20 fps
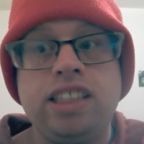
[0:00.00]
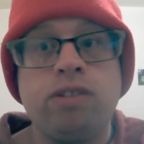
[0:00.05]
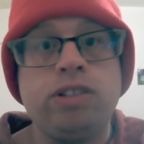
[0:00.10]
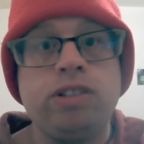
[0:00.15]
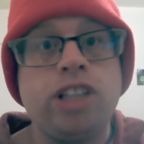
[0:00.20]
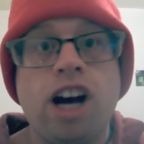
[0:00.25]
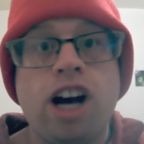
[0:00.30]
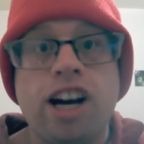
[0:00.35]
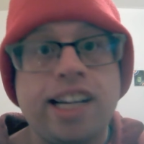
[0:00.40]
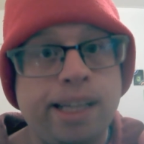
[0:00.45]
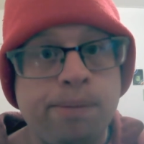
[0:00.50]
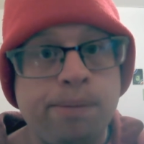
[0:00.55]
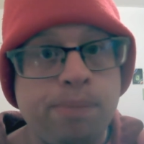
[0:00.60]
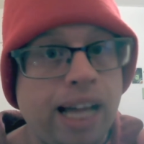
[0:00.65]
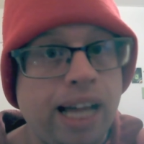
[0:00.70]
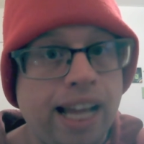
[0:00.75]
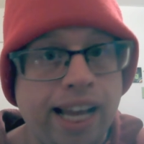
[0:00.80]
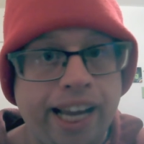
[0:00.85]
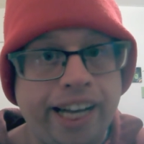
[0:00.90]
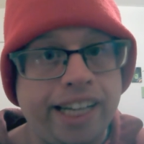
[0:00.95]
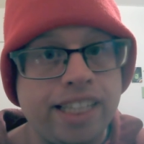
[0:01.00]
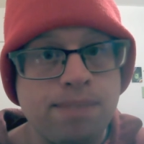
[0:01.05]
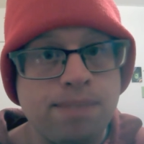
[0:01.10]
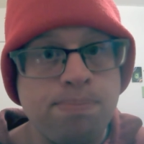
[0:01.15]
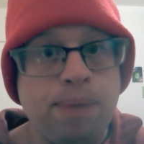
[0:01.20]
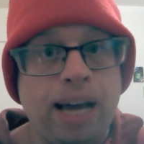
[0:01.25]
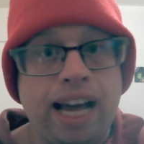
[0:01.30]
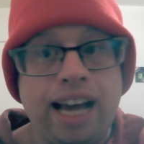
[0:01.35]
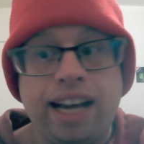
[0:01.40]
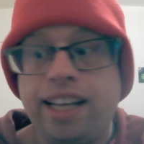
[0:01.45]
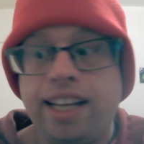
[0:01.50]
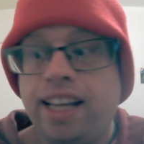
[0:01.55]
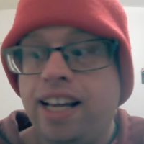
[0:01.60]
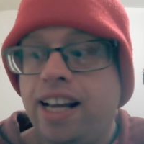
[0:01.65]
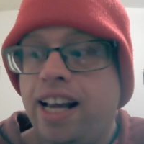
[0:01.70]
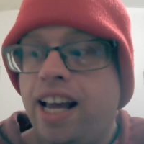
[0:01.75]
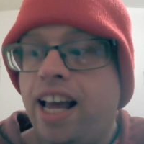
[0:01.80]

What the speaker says: you know, talking behind his back.